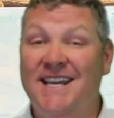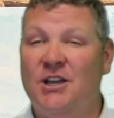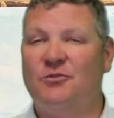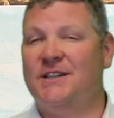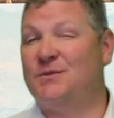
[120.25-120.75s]

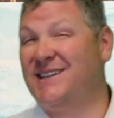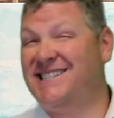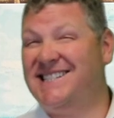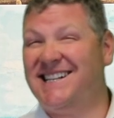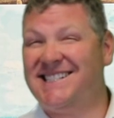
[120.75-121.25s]
decrease by
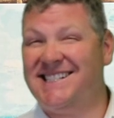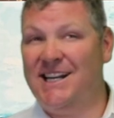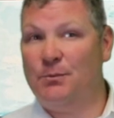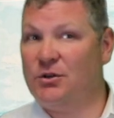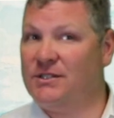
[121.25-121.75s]

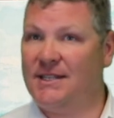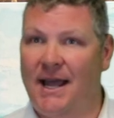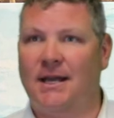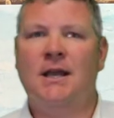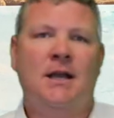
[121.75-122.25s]

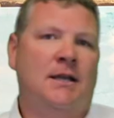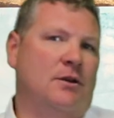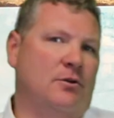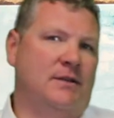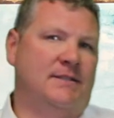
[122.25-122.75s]
16% year